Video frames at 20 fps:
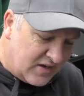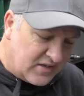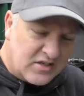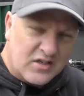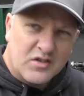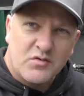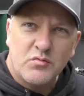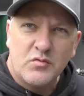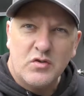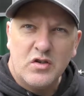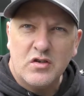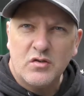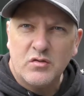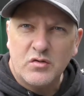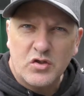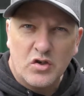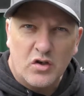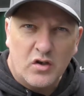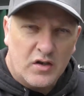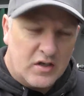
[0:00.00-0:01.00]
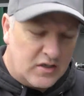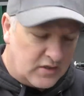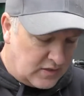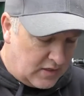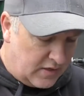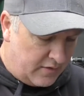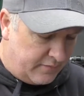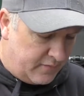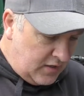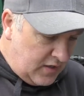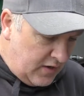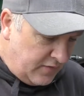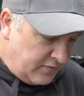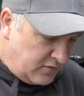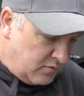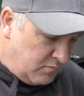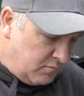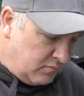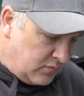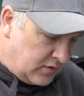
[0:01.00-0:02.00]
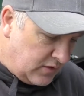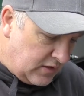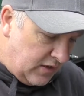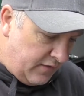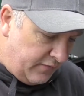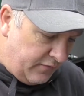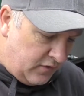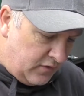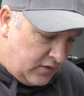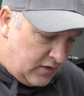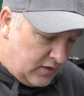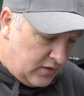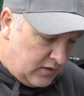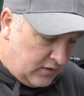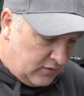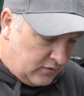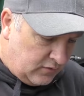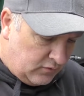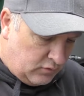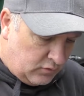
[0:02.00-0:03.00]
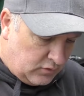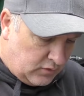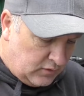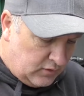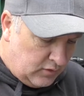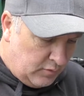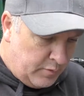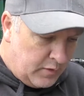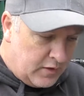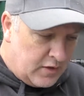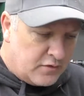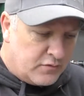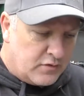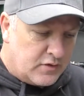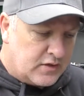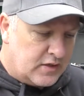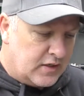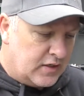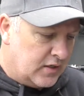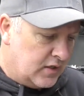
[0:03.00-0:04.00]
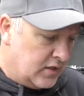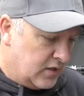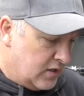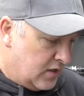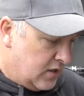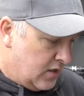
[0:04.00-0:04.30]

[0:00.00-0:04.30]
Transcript: it's just usual Chinese stuff. It did have some stuff on there that looked a little bit interesting.